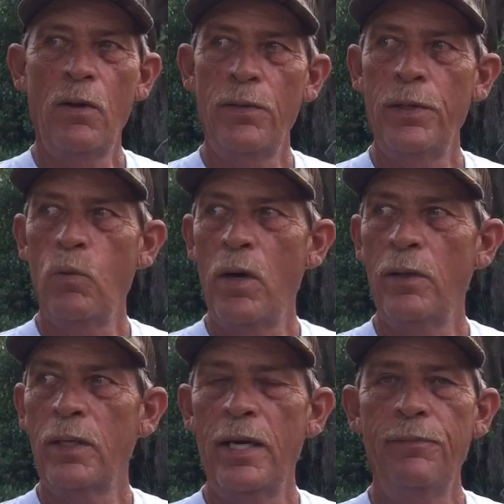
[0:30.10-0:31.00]
All the
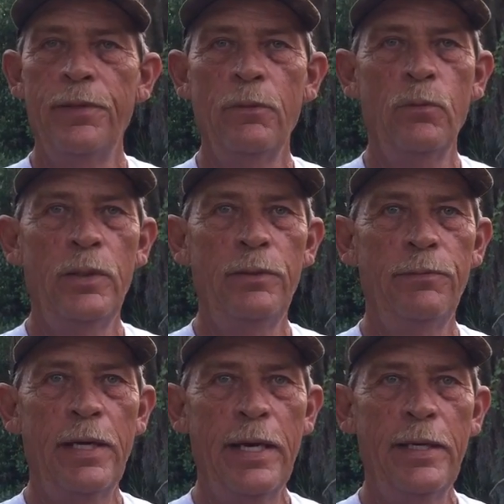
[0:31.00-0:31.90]
wildlife that
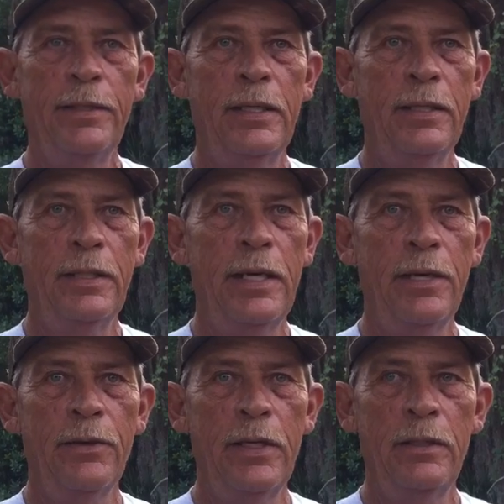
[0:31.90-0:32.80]
we've had in the
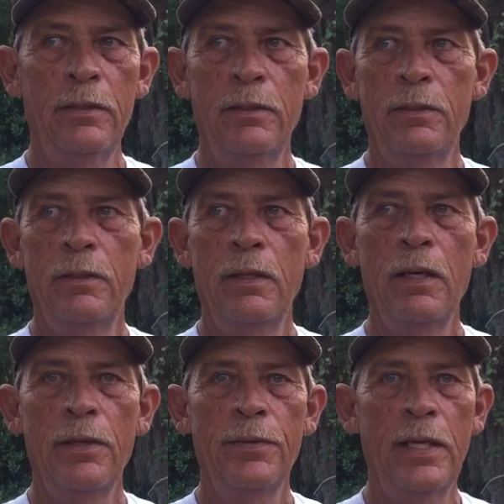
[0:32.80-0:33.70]
area
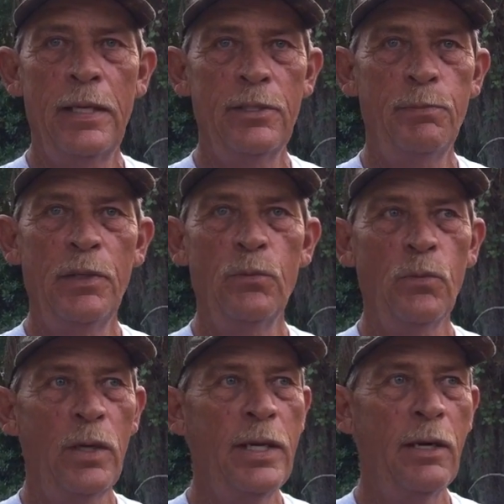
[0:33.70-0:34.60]
that has
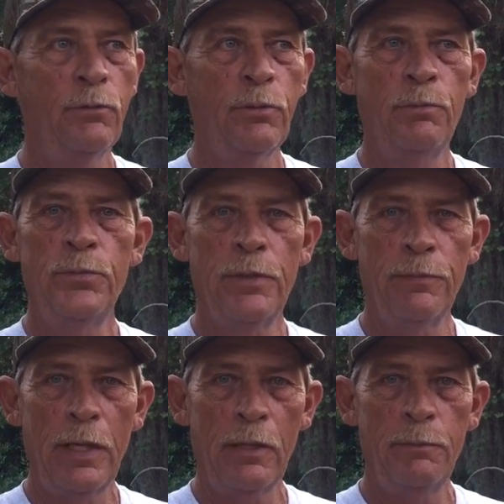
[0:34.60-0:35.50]
been run out from
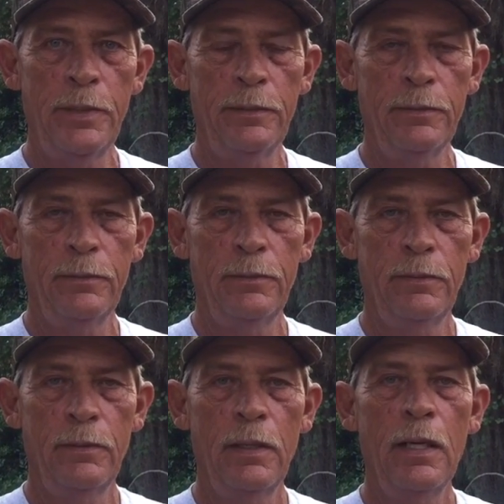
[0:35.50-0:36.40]
development
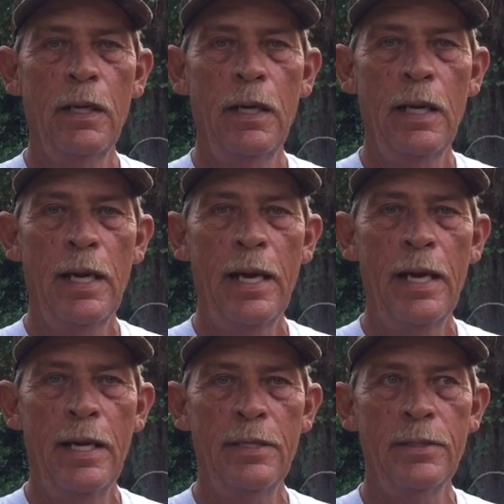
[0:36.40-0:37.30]

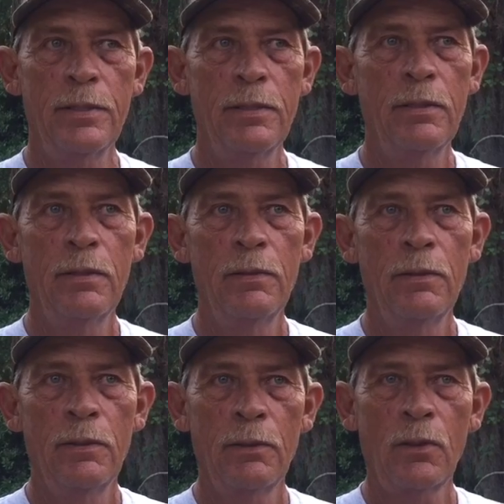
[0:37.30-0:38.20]
has
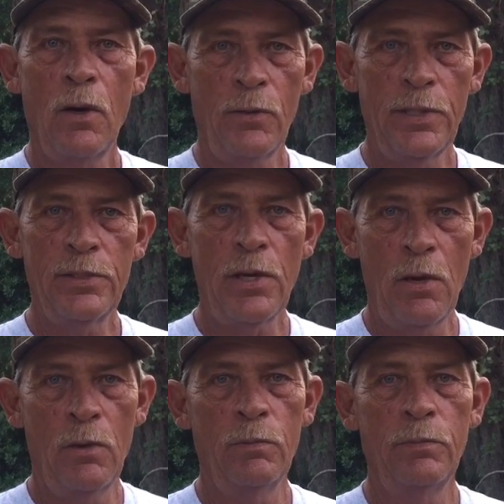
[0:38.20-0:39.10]
called this
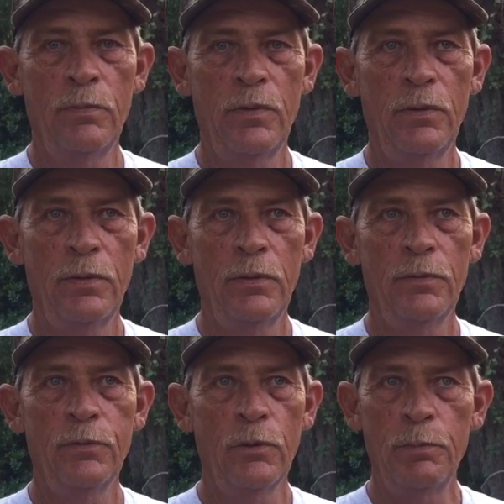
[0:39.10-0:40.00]
home
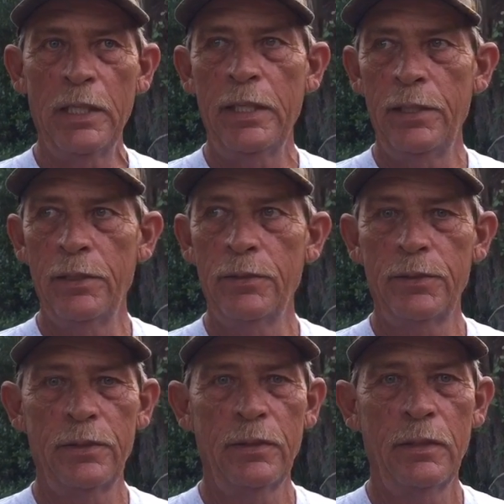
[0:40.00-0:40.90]
for many
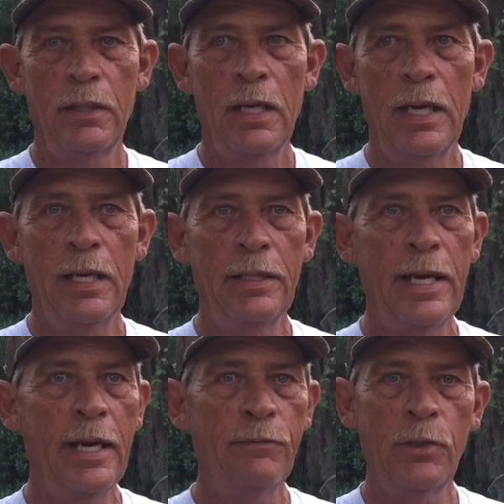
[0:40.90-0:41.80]
years and
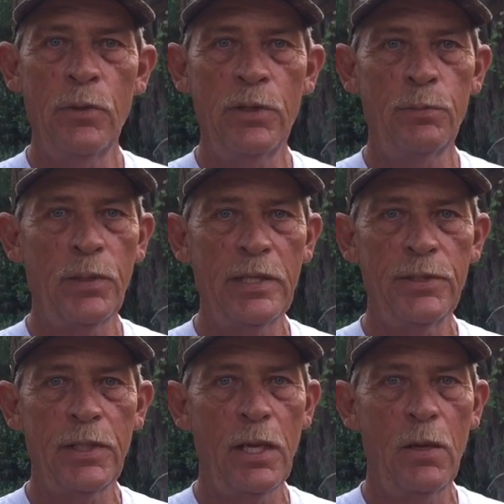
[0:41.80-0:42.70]
they have no other place to